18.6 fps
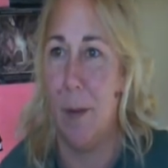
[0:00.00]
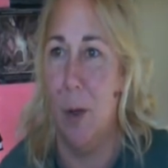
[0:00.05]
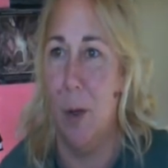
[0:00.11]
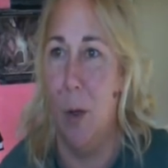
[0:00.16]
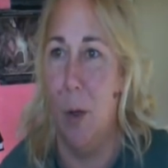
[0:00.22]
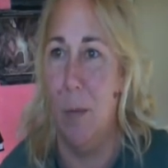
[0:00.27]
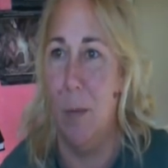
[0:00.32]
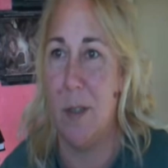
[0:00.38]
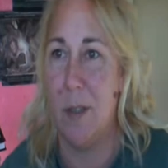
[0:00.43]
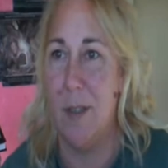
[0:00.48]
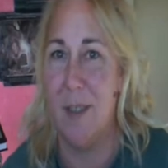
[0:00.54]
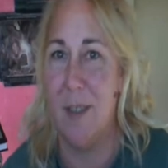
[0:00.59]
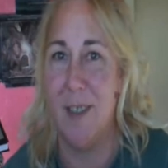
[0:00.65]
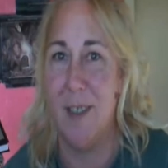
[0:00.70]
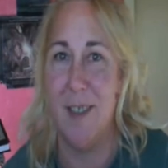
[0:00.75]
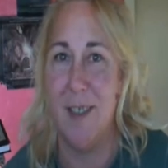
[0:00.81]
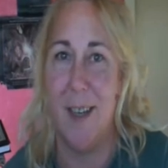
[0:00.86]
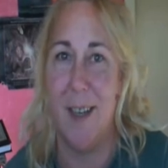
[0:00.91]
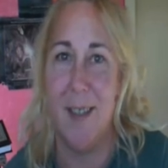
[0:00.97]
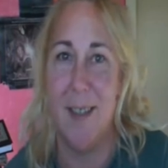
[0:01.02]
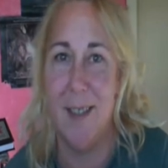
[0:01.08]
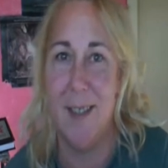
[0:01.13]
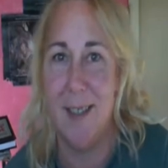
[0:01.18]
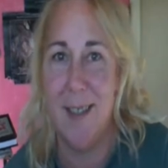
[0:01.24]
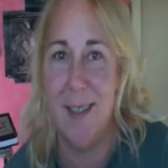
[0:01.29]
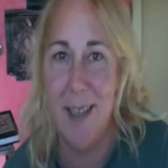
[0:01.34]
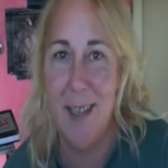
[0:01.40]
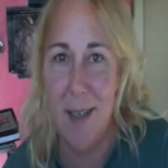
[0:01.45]
homelessness is not a
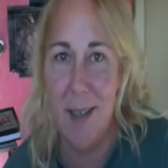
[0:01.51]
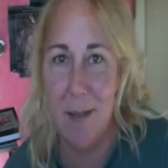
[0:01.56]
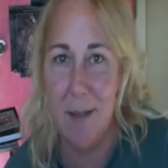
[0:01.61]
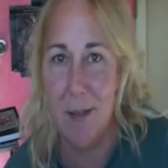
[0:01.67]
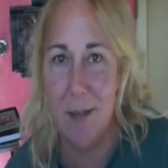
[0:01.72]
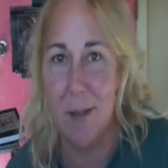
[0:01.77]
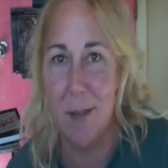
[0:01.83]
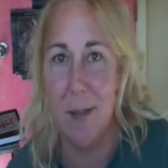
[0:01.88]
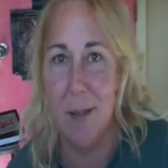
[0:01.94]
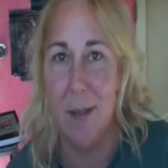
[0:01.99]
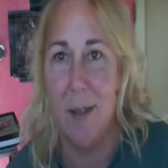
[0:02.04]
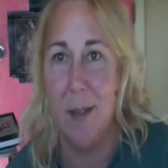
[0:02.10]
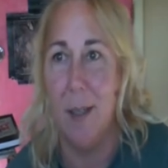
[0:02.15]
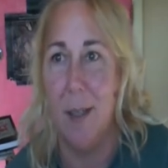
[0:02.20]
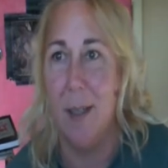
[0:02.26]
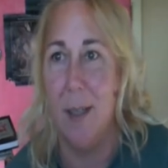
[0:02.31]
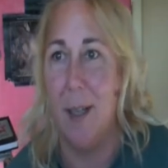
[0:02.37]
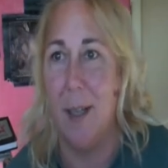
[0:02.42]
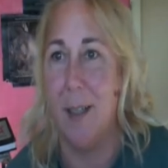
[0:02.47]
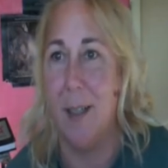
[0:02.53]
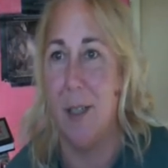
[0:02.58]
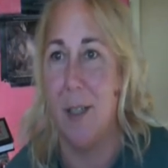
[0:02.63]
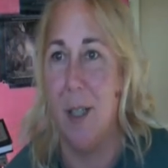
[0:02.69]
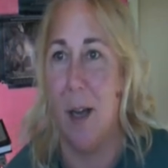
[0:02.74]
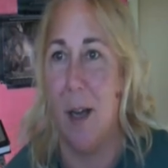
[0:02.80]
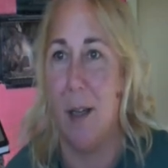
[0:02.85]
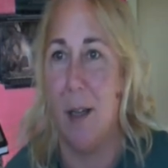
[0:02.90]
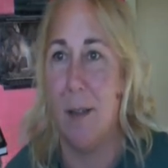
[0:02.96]
disease. It's
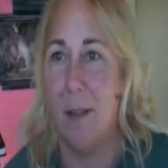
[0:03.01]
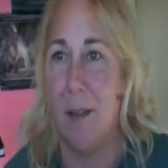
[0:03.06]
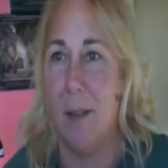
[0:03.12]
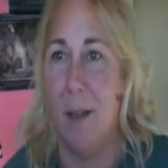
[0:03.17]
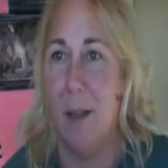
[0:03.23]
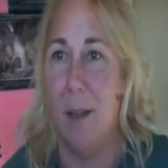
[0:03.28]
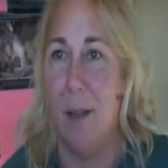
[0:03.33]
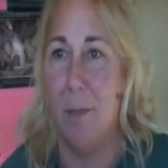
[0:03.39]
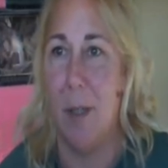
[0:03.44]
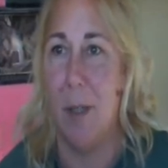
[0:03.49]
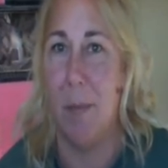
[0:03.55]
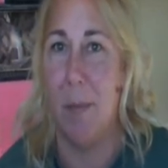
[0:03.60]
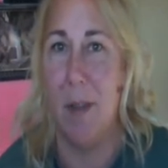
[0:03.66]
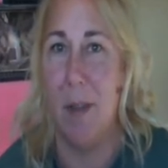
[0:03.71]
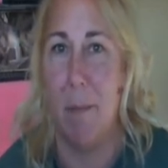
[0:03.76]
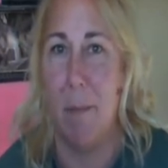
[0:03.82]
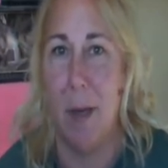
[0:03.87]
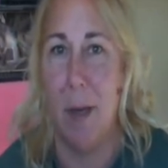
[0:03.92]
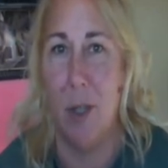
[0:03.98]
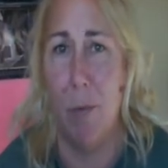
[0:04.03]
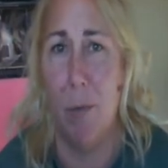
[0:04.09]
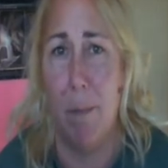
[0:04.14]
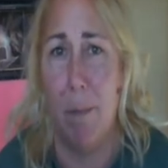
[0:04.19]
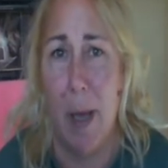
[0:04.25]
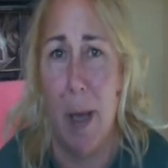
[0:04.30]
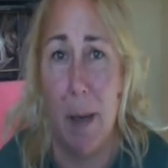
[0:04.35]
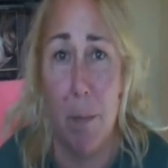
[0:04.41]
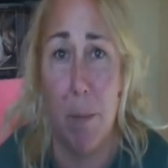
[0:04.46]
not um, something that makes you
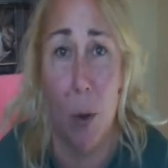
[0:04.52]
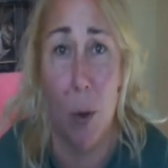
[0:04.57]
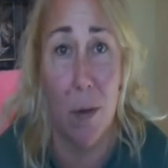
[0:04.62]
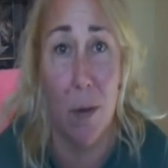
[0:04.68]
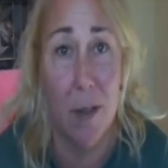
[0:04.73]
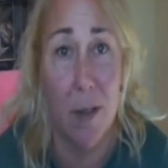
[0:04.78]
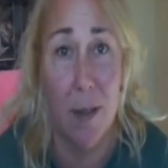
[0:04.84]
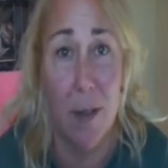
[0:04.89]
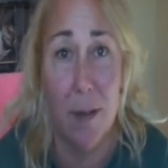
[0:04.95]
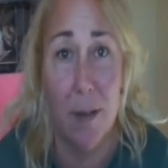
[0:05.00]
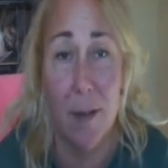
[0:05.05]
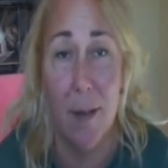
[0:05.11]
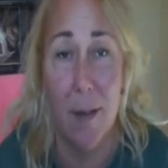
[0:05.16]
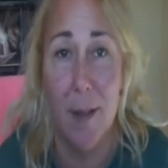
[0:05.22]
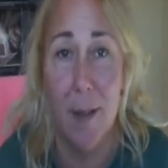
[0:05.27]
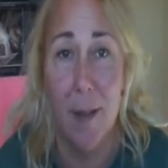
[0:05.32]
a bad person.